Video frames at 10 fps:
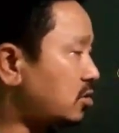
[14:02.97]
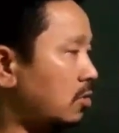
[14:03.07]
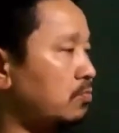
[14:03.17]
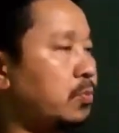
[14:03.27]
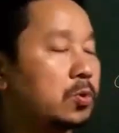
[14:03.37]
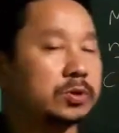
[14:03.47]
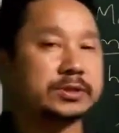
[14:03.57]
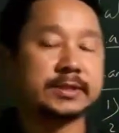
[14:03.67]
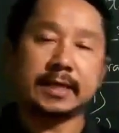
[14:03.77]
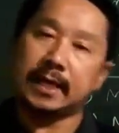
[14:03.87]

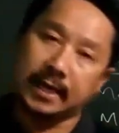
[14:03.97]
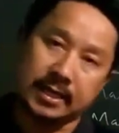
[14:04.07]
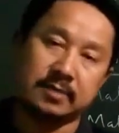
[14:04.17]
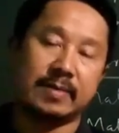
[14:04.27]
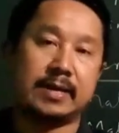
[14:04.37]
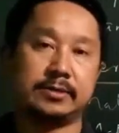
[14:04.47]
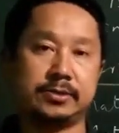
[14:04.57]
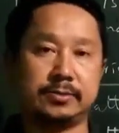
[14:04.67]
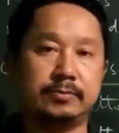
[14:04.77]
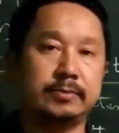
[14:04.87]
compose any matter.
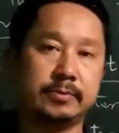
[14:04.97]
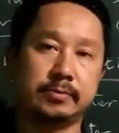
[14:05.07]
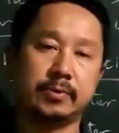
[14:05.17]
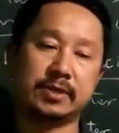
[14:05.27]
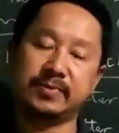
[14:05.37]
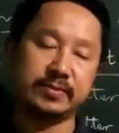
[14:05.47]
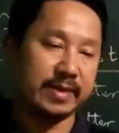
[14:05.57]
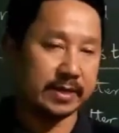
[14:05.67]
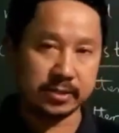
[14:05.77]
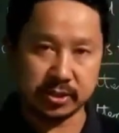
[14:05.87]
Whatever
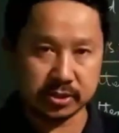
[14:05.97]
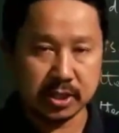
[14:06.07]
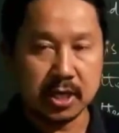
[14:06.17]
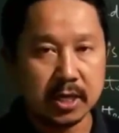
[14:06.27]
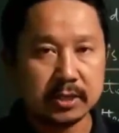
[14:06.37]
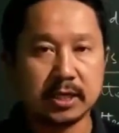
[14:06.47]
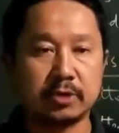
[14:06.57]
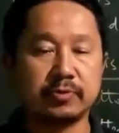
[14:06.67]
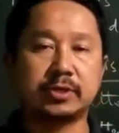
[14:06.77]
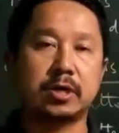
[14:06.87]
the matters
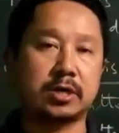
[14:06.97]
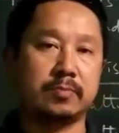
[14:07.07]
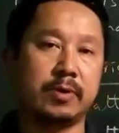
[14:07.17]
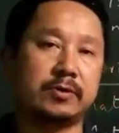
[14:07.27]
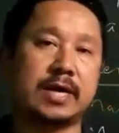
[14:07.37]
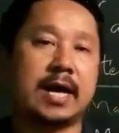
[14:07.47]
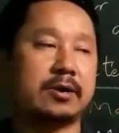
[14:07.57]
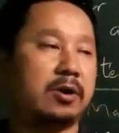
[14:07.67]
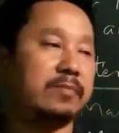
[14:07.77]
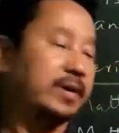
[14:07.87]
that we talk about are
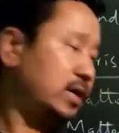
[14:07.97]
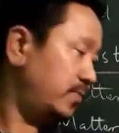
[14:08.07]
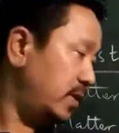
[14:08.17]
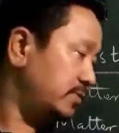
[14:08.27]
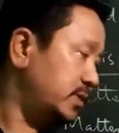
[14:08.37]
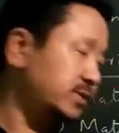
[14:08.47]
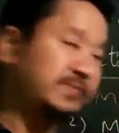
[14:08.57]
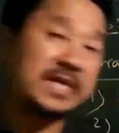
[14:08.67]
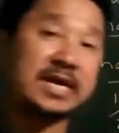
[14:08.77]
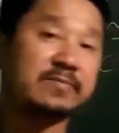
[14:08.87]
all made up of such
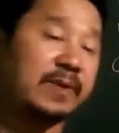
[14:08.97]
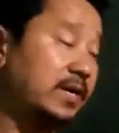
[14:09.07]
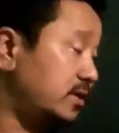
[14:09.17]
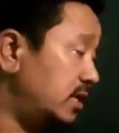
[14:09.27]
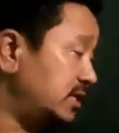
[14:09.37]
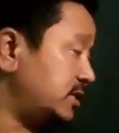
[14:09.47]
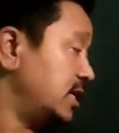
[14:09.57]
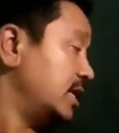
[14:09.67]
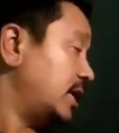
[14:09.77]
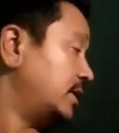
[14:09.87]
tiny particles.
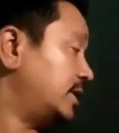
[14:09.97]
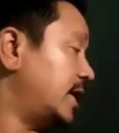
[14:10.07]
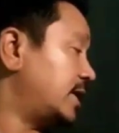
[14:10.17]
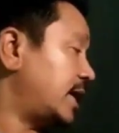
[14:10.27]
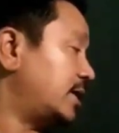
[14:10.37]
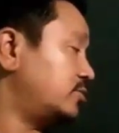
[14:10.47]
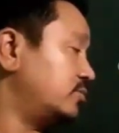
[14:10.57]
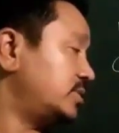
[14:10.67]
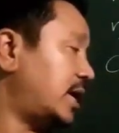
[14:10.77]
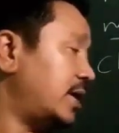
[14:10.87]
They are
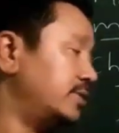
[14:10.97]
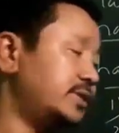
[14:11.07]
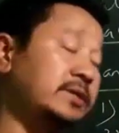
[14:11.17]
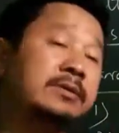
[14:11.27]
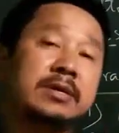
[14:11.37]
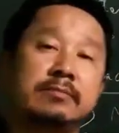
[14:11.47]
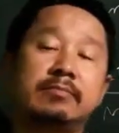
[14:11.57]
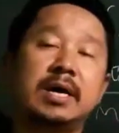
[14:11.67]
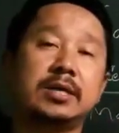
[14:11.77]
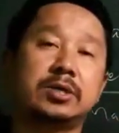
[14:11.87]
atoms, ions, and
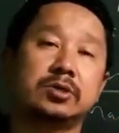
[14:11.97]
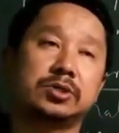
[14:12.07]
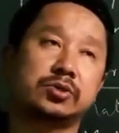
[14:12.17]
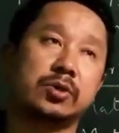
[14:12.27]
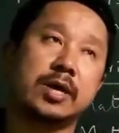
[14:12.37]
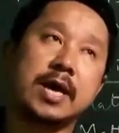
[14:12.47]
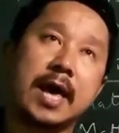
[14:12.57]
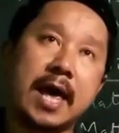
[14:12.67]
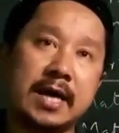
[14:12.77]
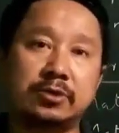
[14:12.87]
molecules. So
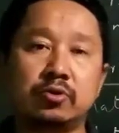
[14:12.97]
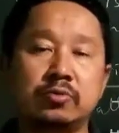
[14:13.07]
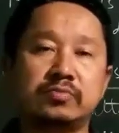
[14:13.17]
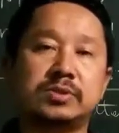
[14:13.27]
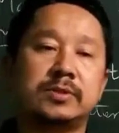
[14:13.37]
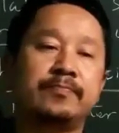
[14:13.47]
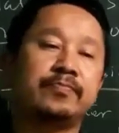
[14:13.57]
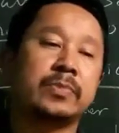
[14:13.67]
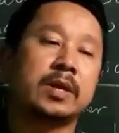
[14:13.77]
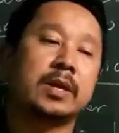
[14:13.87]
atoms
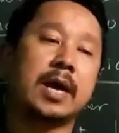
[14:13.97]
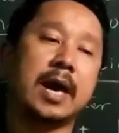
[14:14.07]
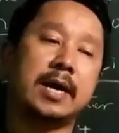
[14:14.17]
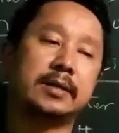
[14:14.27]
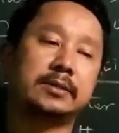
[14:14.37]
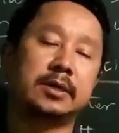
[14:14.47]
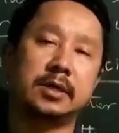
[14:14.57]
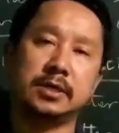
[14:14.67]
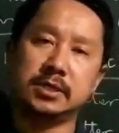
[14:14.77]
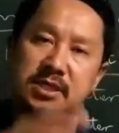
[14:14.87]
are
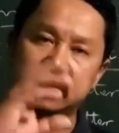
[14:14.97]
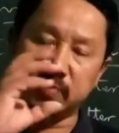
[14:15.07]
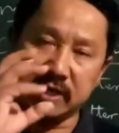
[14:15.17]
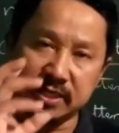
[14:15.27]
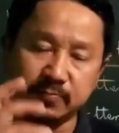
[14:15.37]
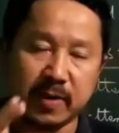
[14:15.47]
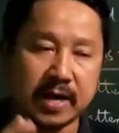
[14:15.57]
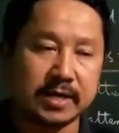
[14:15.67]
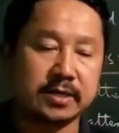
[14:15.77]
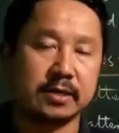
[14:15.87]
the smallest
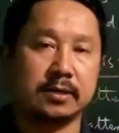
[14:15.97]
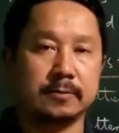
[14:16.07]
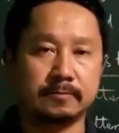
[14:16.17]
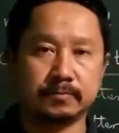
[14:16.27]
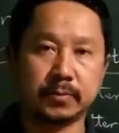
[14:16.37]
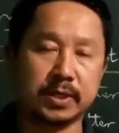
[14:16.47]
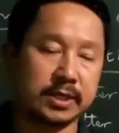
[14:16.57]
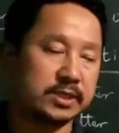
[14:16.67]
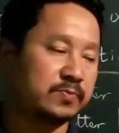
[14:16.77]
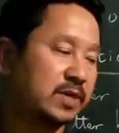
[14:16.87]
particle,
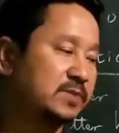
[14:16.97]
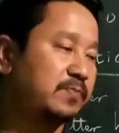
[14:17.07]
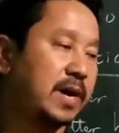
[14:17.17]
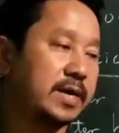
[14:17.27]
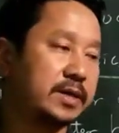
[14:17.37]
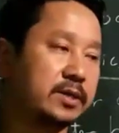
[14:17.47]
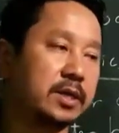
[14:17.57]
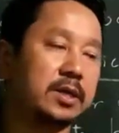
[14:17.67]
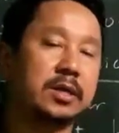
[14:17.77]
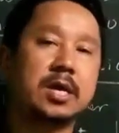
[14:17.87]
okay, smallest
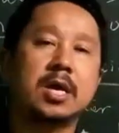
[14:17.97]
particle